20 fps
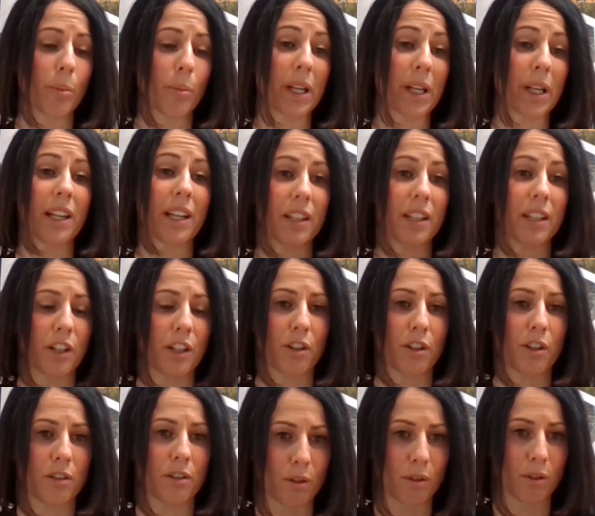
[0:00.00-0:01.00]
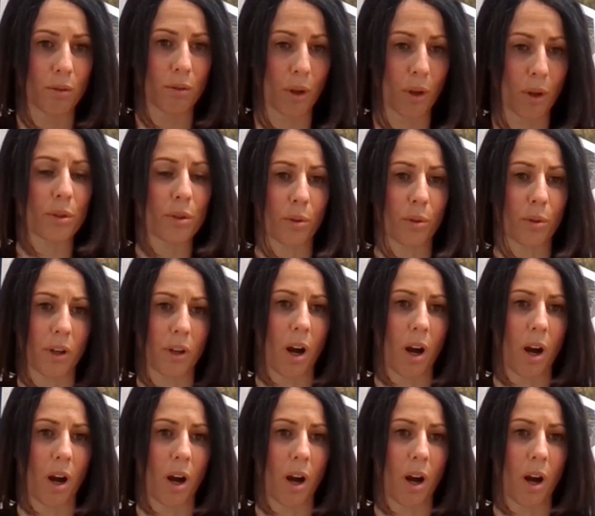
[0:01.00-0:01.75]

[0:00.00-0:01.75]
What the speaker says: But in addition to those core